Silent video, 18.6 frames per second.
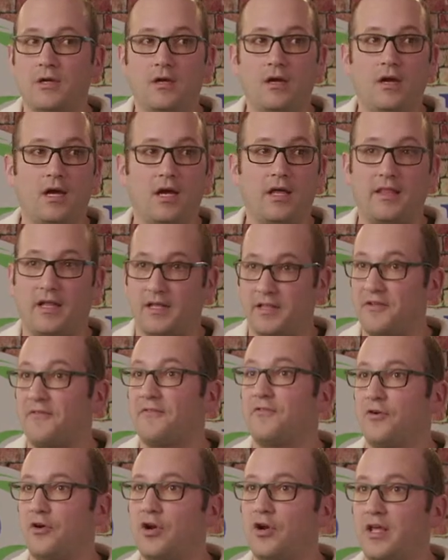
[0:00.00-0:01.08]
uh, like the
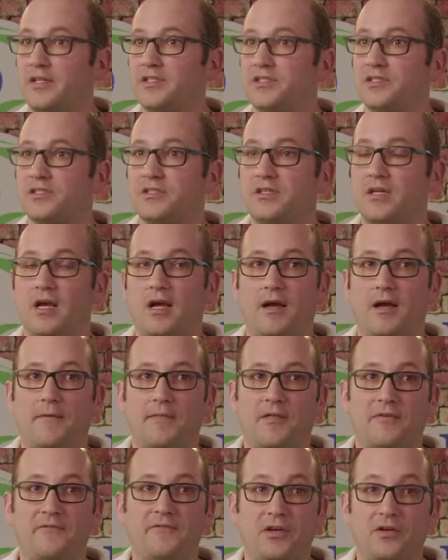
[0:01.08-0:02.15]
furnace, uh,
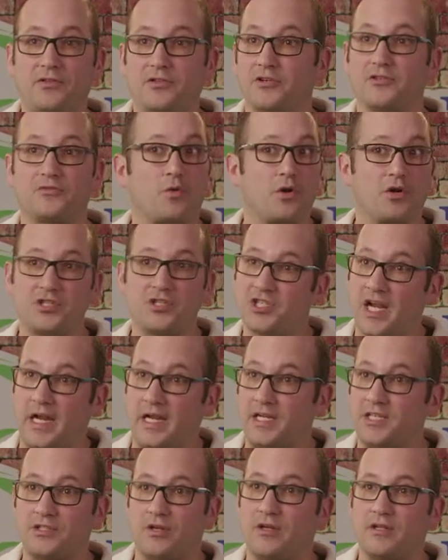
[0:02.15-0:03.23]
their filters weren't
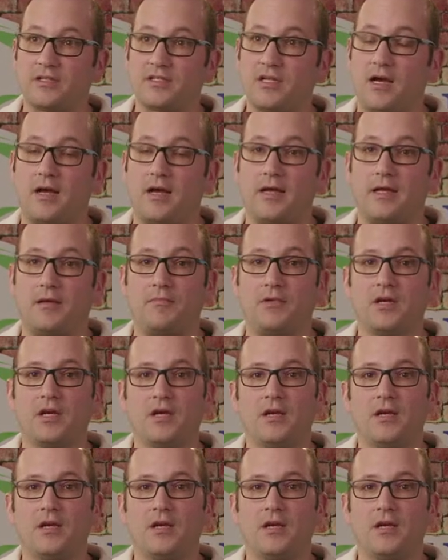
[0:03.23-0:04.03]
changed on time.